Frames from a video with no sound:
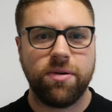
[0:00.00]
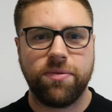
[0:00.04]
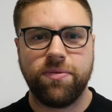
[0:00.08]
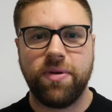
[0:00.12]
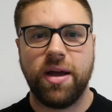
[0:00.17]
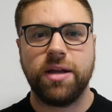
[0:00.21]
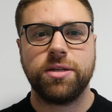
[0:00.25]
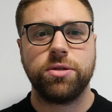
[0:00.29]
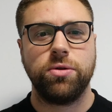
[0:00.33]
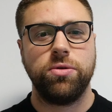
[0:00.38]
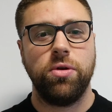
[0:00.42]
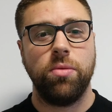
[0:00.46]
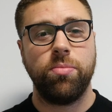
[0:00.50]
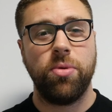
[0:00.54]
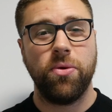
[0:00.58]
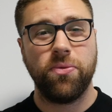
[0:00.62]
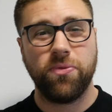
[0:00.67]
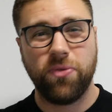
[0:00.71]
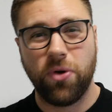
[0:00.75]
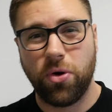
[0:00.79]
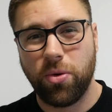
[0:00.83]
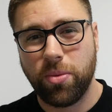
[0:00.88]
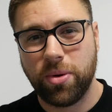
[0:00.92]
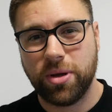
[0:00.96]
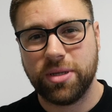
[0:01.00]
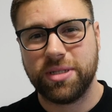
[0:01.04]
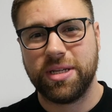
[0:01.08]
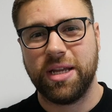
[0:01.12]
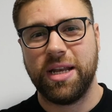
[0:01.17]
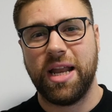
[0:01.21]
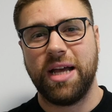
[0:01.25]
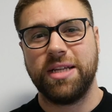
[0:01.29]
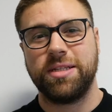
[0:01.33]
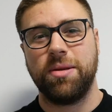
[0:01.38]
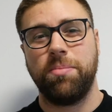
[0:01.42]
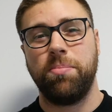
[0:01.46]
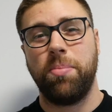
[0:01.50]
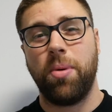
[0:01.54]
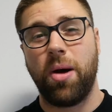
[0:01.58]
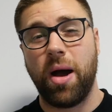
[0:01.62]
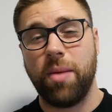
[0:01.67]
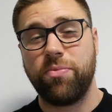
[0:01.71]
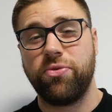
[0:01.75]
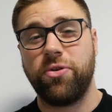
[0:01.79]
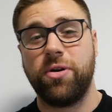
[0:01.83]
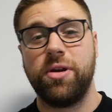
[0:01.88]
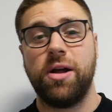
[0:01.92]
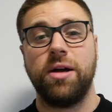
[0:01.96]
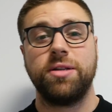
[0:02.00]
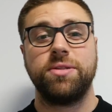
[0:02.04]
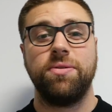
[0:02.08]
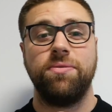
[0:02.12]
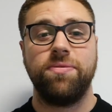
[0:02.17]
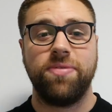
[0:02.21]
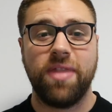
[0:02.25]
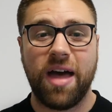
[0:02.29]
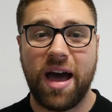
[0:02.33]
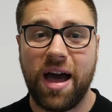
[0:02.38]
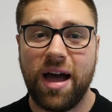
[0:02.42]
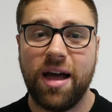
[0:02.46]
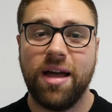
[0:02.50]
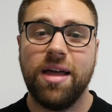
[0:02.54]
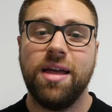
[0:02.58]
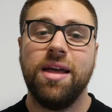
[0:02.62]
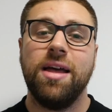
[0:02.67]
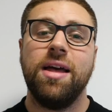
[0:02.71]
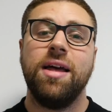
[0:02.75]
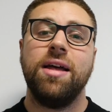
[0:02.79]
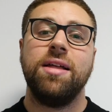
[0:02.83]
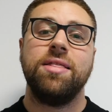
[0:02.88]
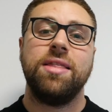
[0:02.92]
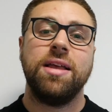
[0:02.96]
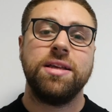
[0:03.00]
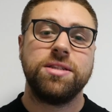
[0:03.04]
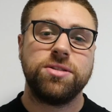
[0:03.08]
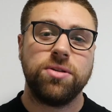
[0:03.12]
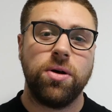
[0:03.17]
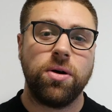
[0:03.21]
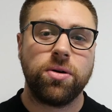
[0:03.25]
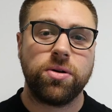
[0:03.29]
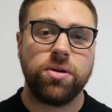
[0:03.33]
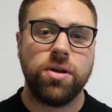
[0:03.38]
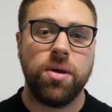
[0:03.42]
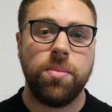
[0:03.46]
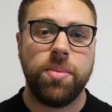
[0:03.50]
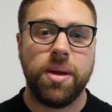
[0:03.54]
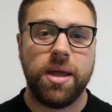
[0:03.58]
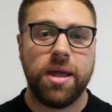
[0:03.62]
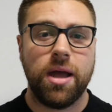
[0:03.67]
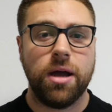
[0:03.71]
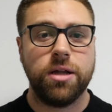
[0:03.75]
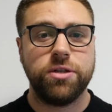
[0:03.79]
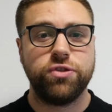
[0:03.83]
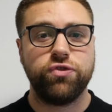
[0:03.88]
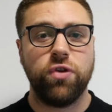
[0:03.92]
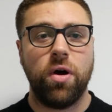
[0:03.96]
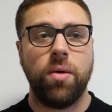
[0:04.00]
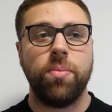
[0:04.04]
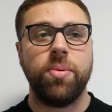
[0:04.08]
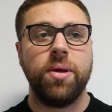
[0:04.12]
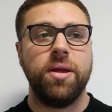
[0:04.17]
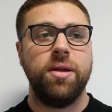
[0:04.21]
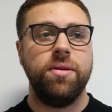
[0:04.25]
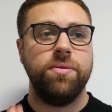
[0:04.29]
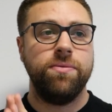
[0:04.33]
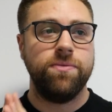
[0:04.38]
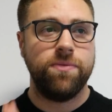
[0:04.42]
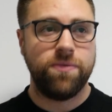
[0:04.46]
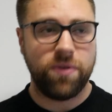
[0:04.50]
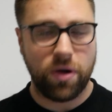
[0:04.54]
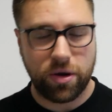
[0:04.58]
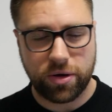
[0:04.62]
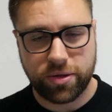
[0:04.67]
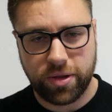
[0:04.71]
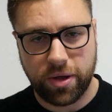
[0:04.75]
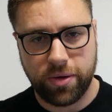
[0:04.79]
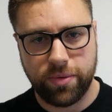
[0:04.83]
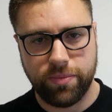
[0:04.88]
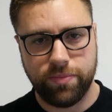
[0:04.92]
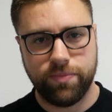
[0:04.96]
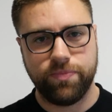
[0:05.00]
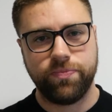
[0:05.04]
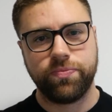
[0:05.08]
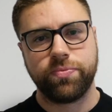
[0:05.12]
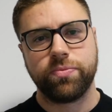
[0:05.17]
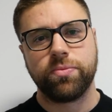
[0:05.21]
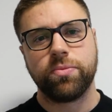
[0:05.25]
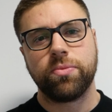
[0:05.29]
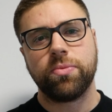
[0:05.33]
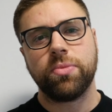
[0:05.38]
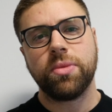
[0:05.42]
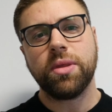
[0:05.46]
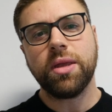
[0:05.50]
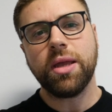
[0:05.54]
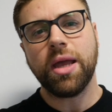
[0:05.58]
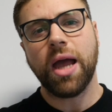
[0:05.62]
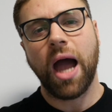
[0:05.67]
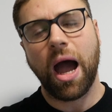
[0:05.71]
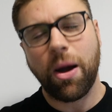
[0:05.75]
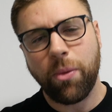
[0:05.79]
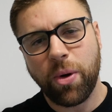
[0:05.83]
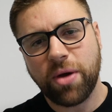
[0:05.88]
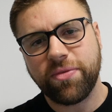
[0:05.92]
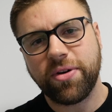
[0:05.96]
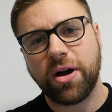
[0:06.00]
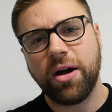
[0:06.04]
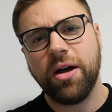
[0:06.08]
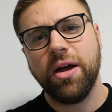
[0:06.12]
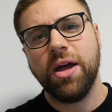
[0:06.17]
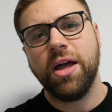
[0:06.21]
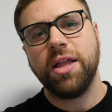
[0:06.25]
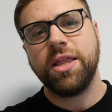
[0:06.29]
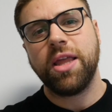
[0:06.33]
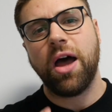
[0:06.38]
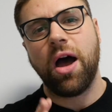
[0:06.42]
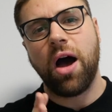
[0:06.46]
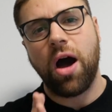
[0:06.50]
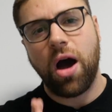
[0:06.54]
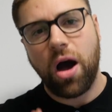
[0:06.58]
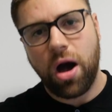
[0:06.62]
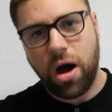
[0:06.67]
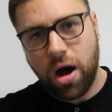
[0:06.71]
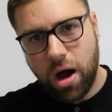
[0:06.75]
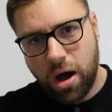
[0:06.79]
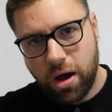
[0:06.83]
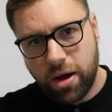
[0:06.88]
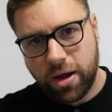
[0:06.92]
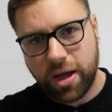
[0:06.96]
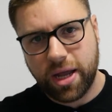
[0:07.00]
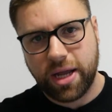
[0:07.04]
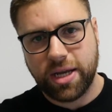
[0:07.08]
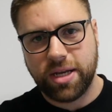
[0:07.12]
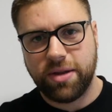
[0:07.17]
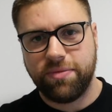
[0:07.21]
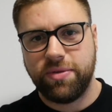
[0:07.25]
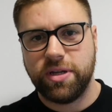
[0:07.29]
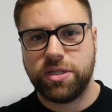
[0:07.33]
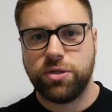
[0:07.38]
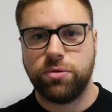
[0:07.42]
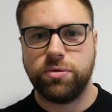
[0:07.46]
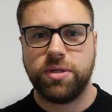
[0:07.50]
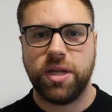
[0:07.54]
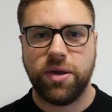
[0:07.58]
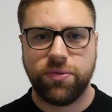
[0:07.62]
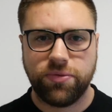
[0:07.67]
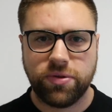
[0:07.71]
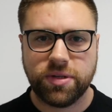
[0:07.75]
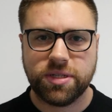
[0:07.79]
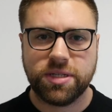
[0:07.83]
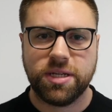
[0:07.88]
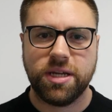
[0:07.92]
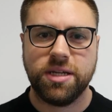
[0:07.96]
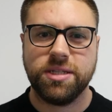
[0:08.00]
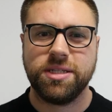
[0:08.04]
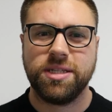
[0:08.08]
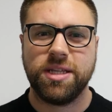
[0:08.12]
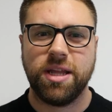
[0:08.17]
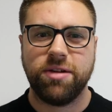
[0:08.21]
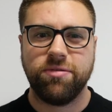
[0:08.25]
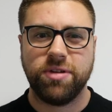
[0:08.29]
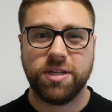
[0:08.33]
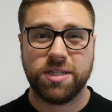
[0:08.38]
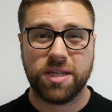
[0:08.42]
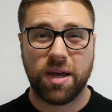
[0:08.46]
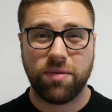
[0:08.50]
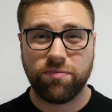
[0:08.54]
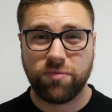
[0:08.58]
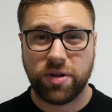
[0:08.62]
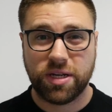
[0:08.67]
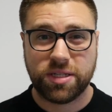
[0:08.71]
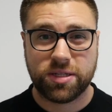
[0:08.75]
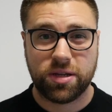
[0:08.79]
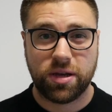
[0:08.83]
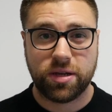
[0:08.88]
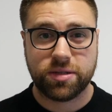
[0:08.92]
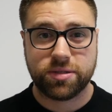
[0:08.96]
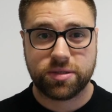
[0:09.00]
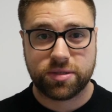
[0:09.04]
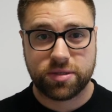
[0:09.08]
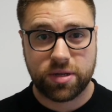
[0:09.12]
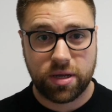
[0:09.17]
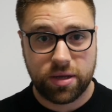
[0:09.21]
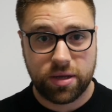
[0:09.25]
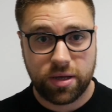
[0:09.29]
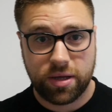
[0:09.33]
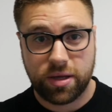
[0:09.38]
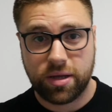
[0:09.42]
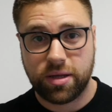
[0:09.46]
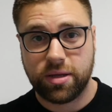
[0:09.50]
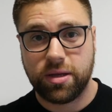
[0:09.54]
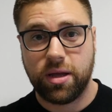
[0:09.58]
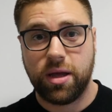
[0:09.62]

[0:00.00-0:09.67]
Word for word: effect on your performance. And as a byproduct of that, there's not going to be a drop in volume. However, there are individual differences. There is some research to